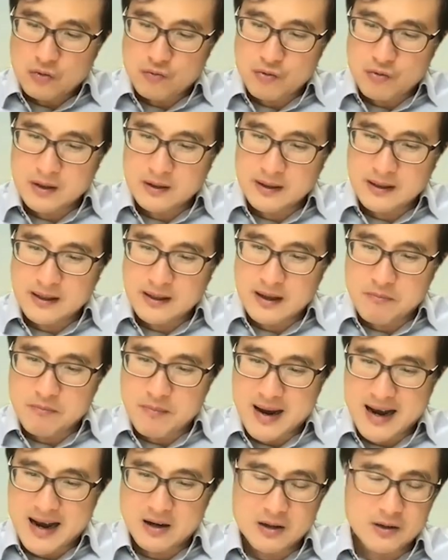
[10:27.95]
really the
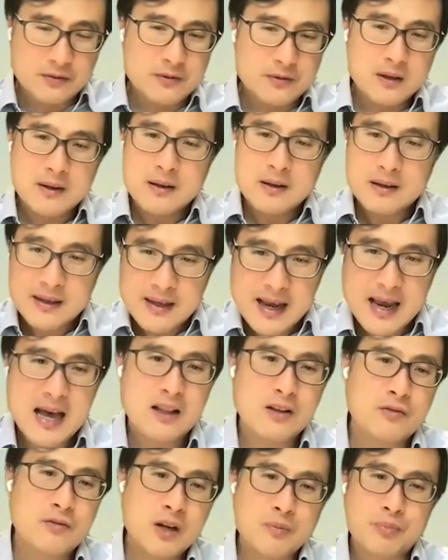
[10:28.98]
amount of
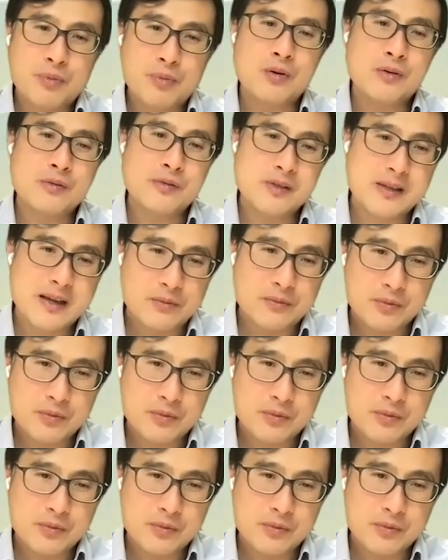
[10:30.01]
calorie burns